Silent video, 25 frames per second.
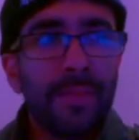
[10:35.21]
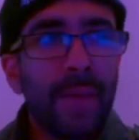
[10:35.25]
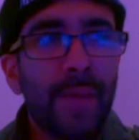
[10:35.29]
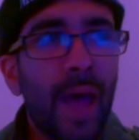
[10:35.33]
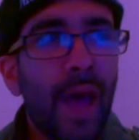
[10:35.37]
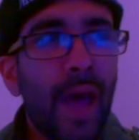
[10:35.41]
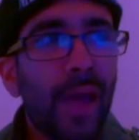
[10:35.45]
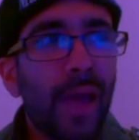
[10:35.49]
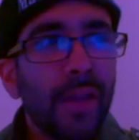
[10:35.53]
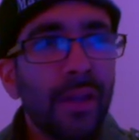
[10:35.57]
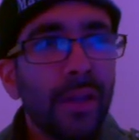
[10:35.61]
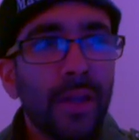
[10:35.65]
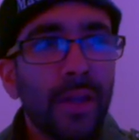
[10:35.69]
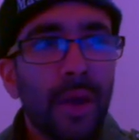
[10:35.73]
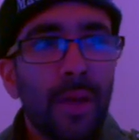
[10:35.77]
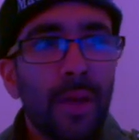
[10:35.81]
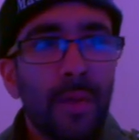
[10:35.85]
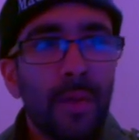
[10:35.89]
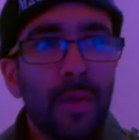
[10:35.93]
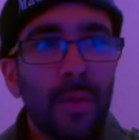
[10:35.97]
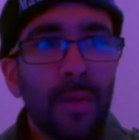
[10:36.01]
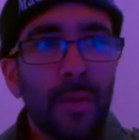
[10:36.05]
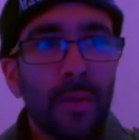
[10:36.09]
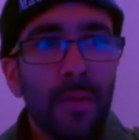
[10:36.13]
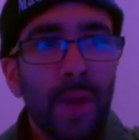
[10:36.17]
past
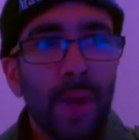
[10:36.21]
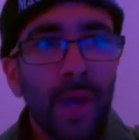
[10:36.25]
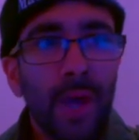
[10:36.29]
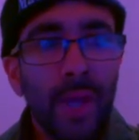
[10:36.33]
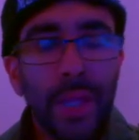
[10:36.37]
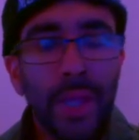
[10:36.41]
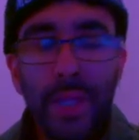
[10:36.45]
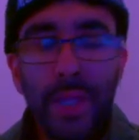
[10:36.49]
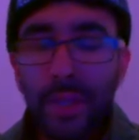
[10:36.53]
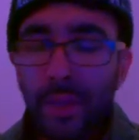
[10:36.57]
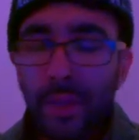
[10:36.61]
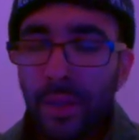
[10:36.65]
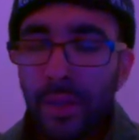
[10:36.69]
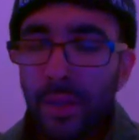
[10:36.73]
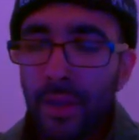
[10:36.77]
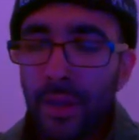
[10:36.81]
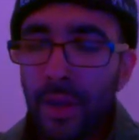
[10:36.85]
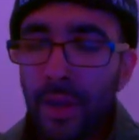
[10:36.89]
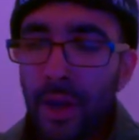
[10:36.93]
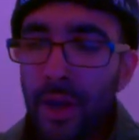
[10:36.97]
couple of months,